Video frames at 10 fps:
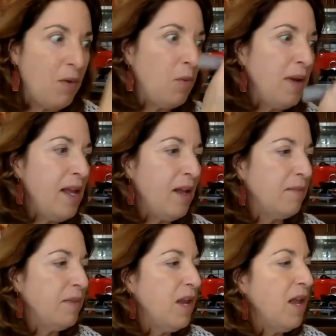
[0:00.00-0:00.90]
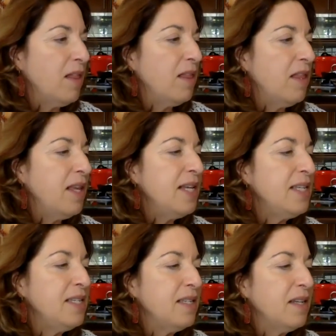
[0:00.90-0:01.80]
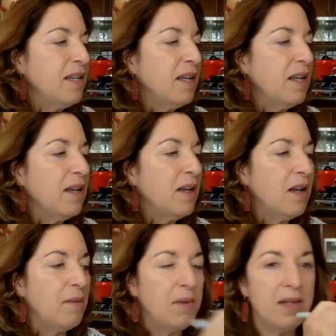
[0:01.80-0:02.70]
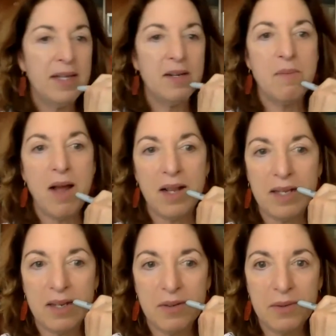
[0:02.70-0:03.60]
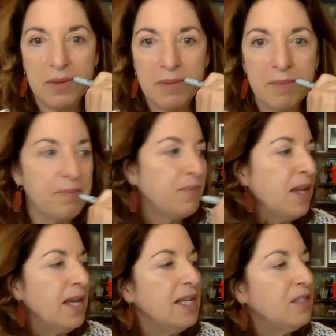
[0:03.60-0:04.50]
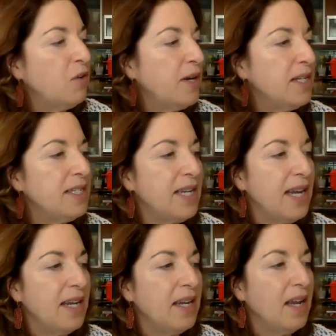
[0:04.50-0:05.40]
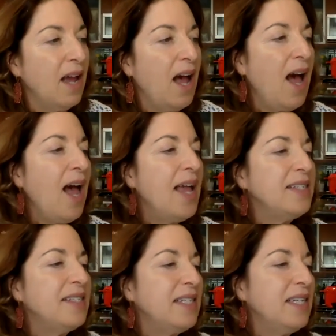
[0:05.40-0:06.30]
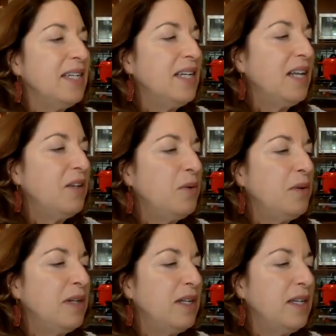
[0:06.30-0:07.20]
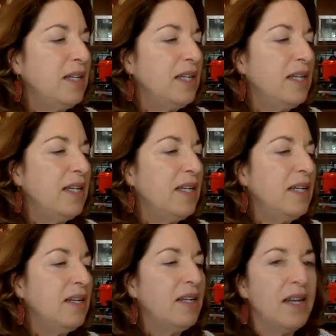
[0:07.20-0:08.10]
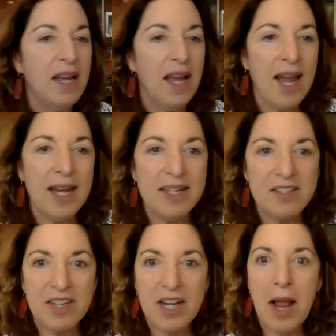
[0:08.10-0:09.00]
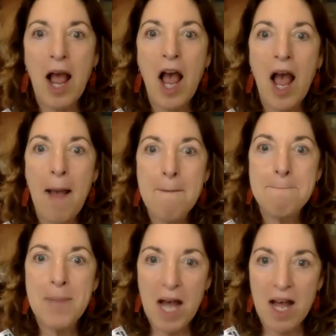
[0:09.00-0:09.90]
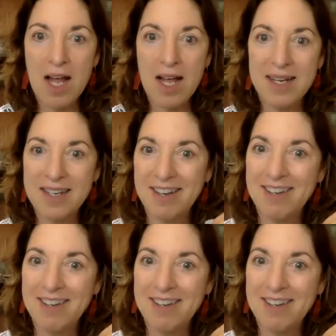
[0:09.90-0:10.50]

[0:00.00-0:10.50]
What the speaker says: Well, this little molecule is going to say, I see another one. And he's going to bond.